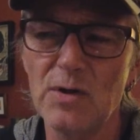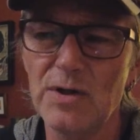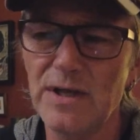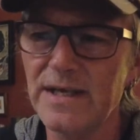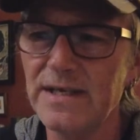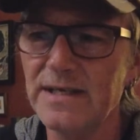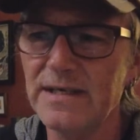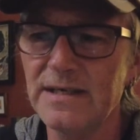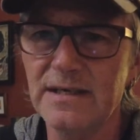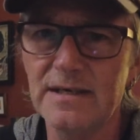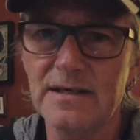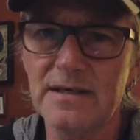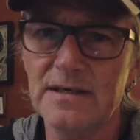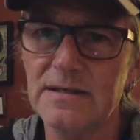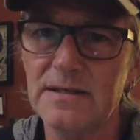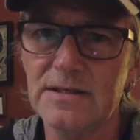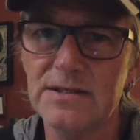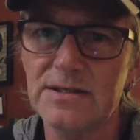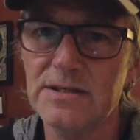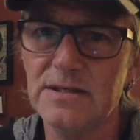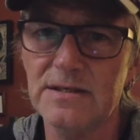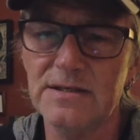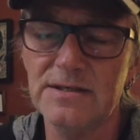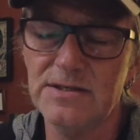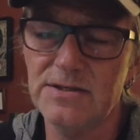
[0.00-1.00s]
in here.
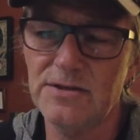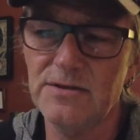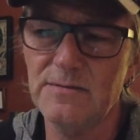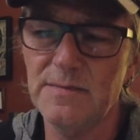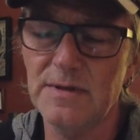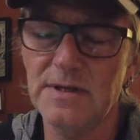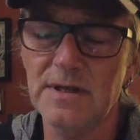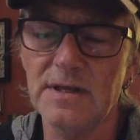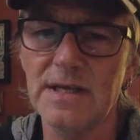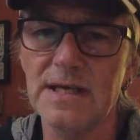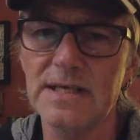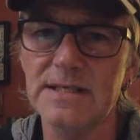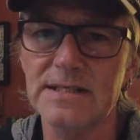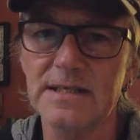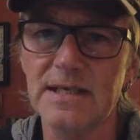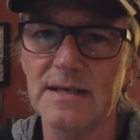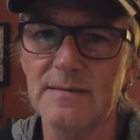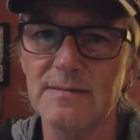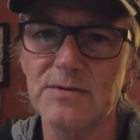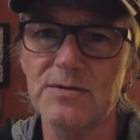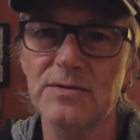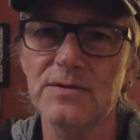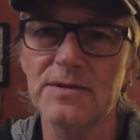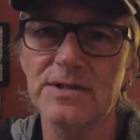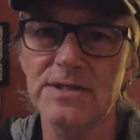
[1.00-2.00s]
This could be the last game,
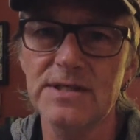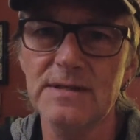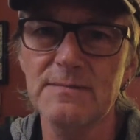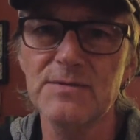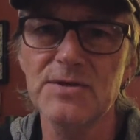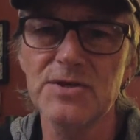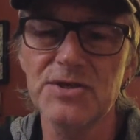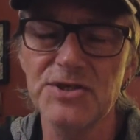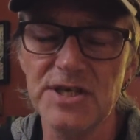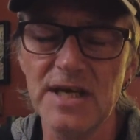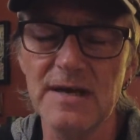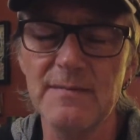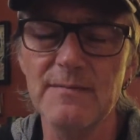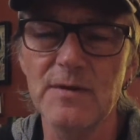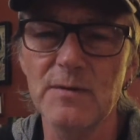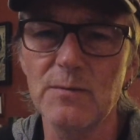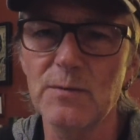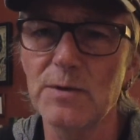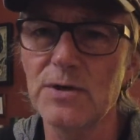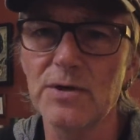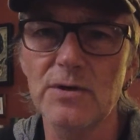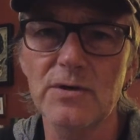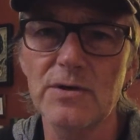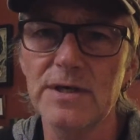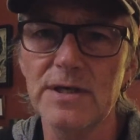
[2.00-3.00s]
so it seems a shame that we're
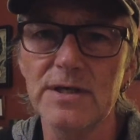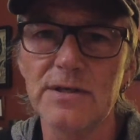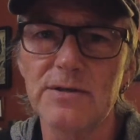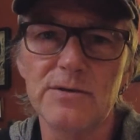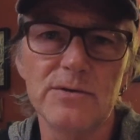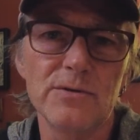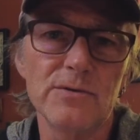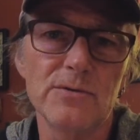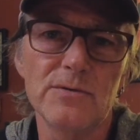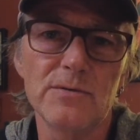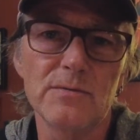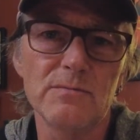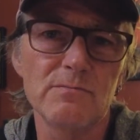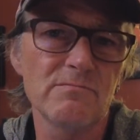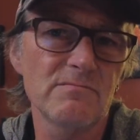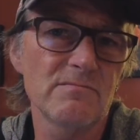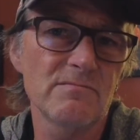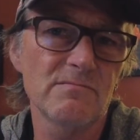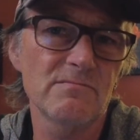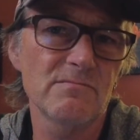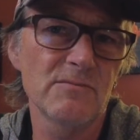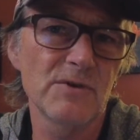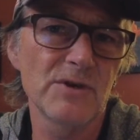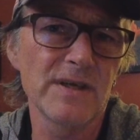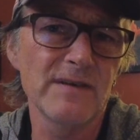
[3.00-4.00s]
not even going
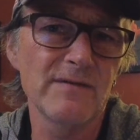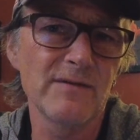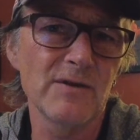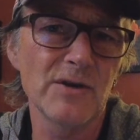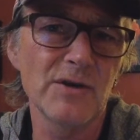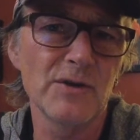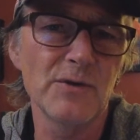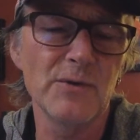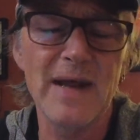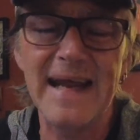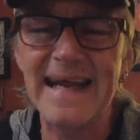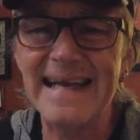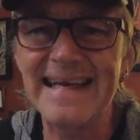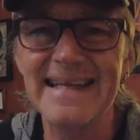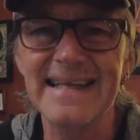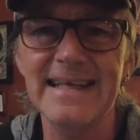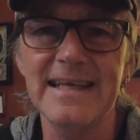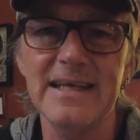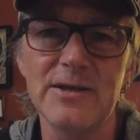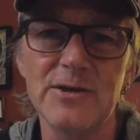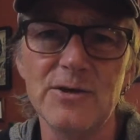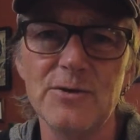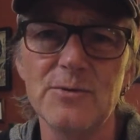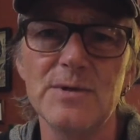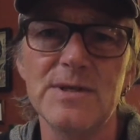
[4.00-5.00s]
to do anything to
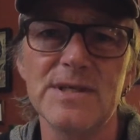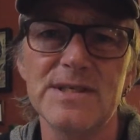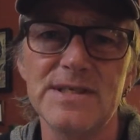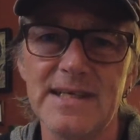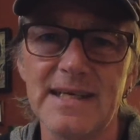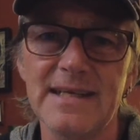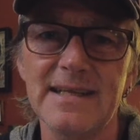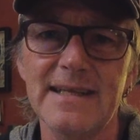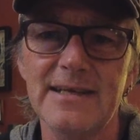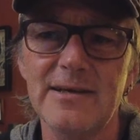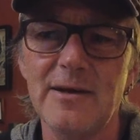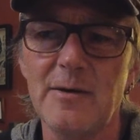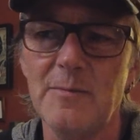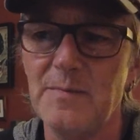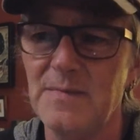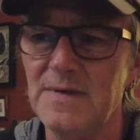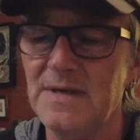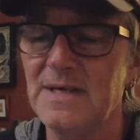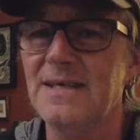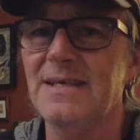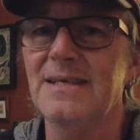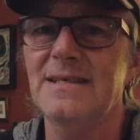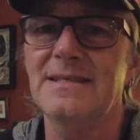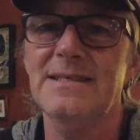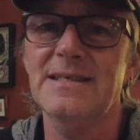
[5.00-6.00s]
do with the Stanley Cup.
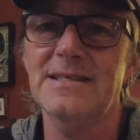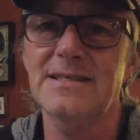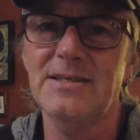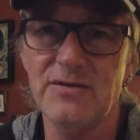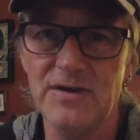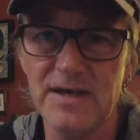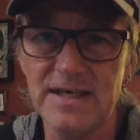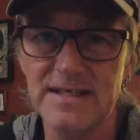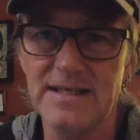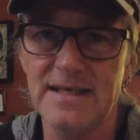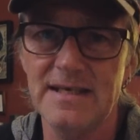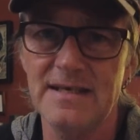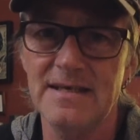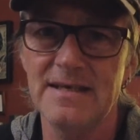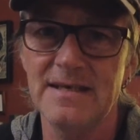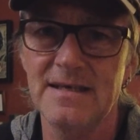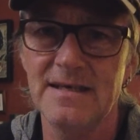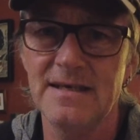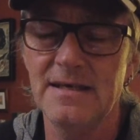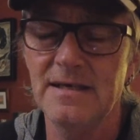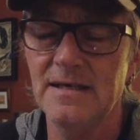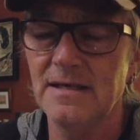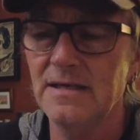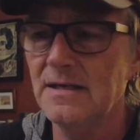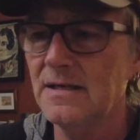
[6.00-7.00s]
This is crazy.
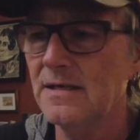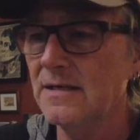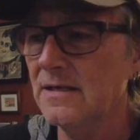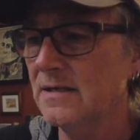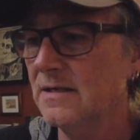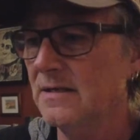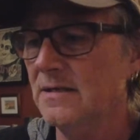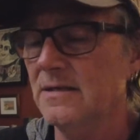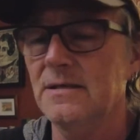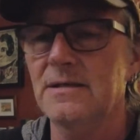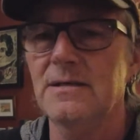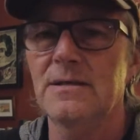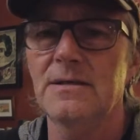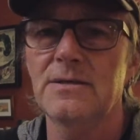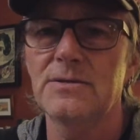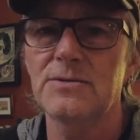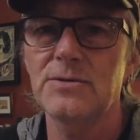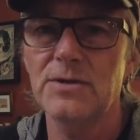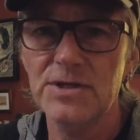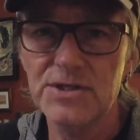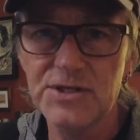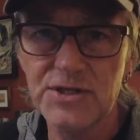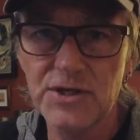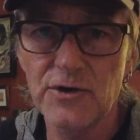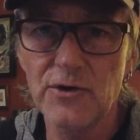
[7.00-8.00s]
So
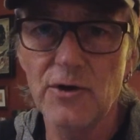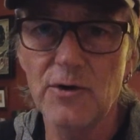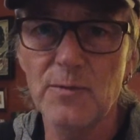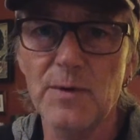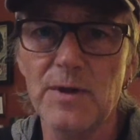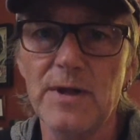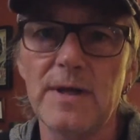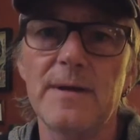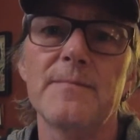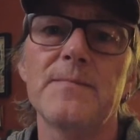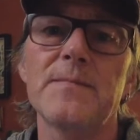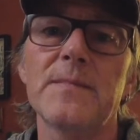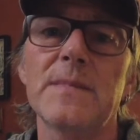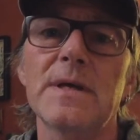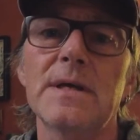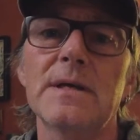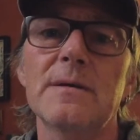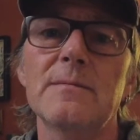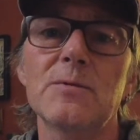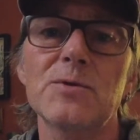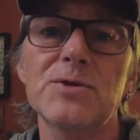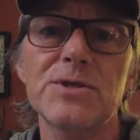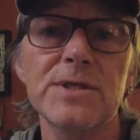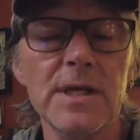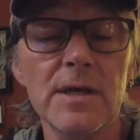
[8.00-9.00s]
let's get on with it, and
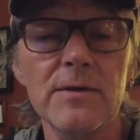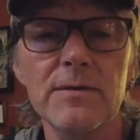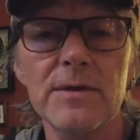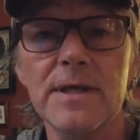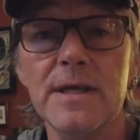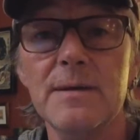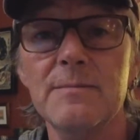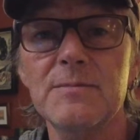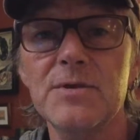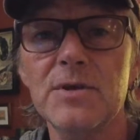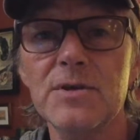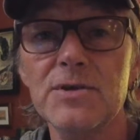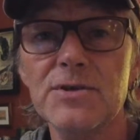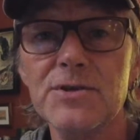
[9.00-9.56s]
we'll see how the game turns